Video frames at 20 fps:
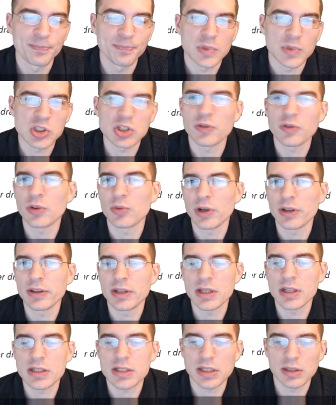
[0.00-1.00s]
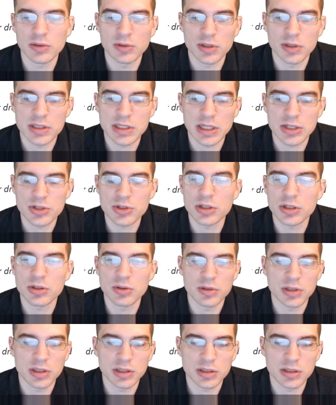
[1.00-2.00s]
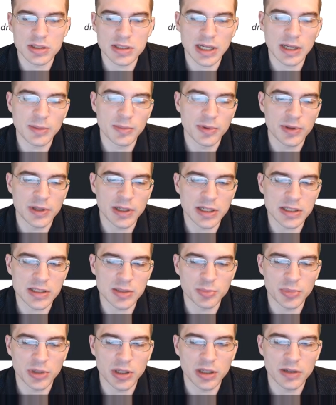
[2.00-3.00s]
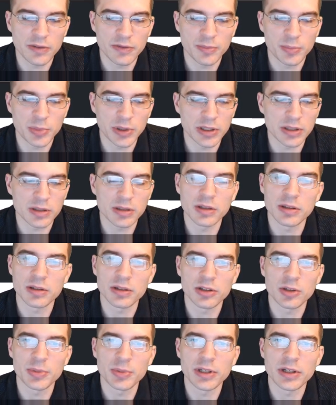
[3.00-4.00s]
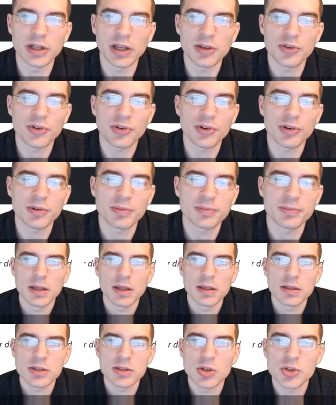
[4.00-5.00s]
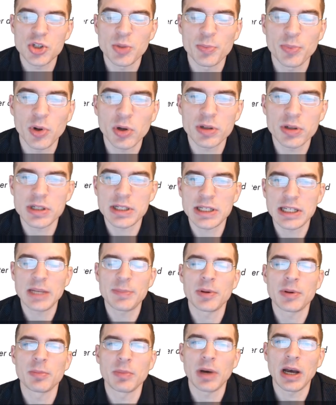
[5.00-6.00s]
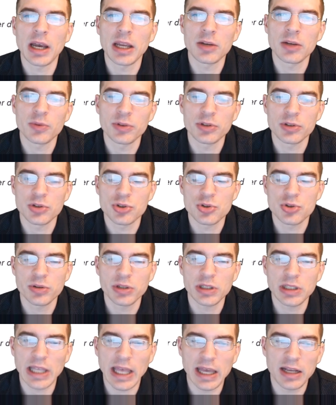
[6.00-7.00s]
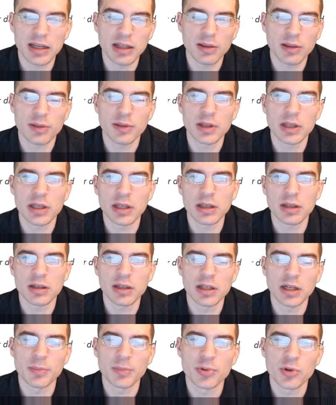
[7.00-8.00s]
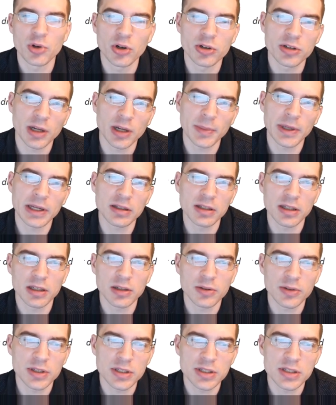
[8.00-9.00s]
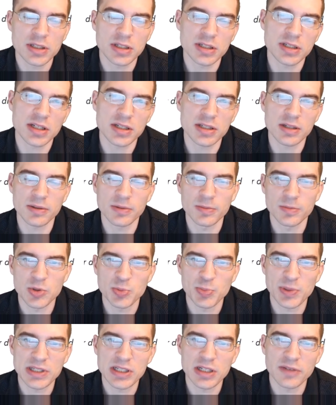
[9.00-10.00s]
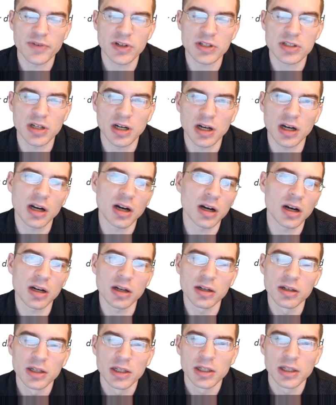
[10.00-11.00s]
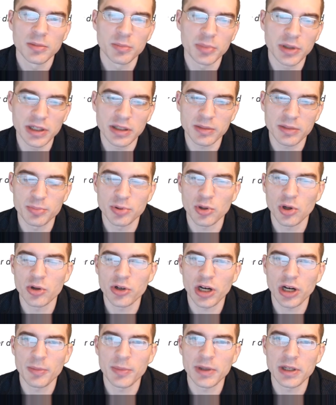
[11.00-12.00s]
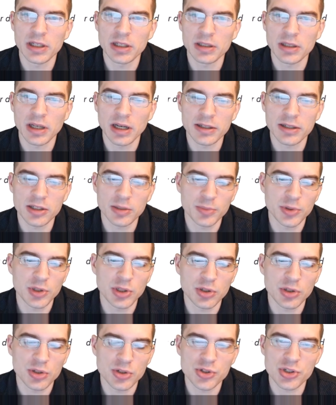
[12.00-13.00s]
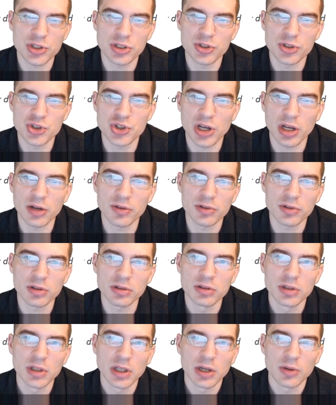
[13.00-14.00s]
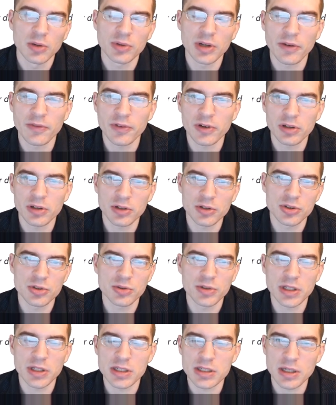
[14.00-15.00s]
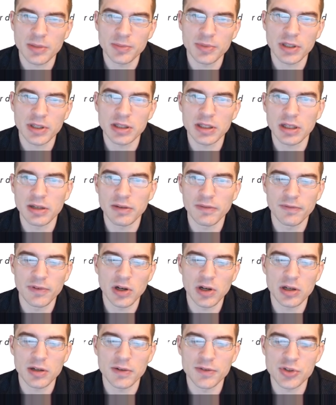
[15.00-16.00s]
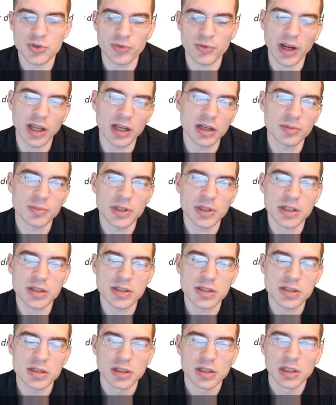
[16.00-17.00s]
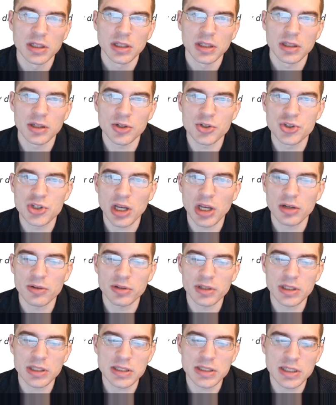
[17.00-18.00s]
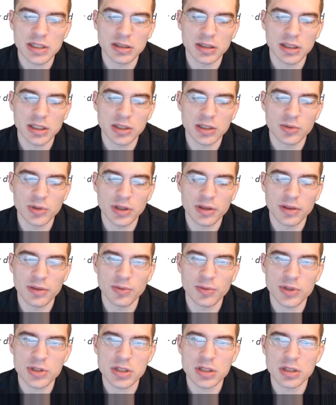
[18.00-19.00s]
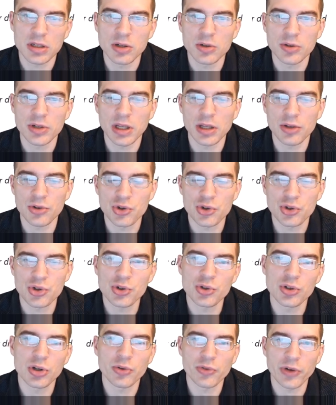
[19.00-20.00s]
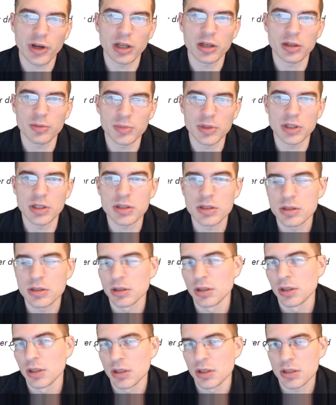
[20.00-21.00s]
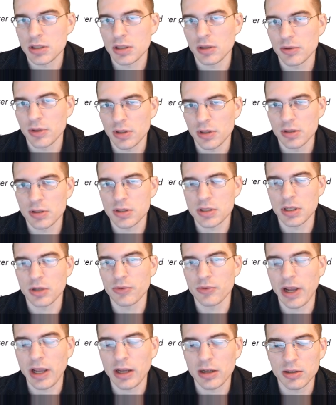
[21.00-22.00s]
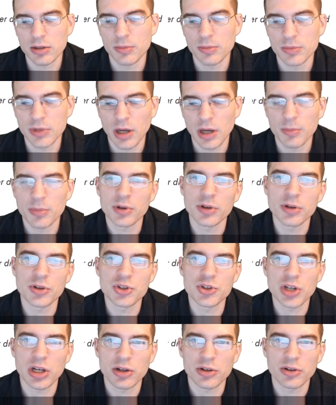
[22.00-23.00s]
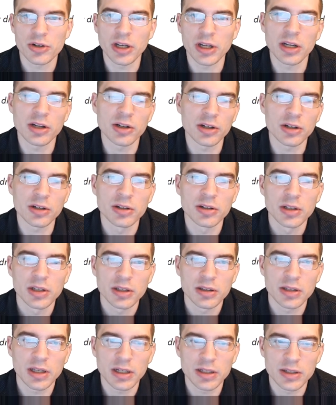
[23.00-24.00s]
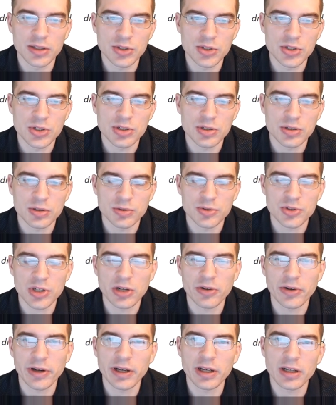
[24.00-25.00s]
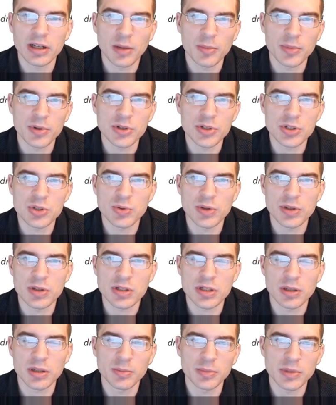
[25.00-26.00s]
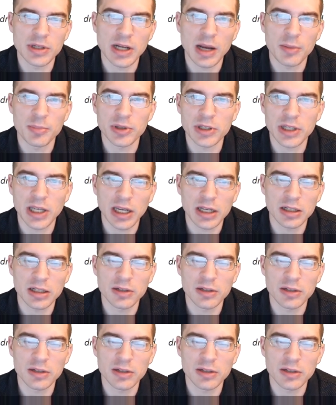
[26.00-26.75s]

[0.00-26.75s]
So if we run this, it will essentially do the same thing as above, but a little bit nicer. So it's important to keep in mind when you're doing anything in a programming language, this isn't specific to R, but programming on computers in general, whenever you're doing something that involves randomness, you're generally dealing with what's known as pseudo-randomness. So there's a random number generator that is generating numbers with some complicated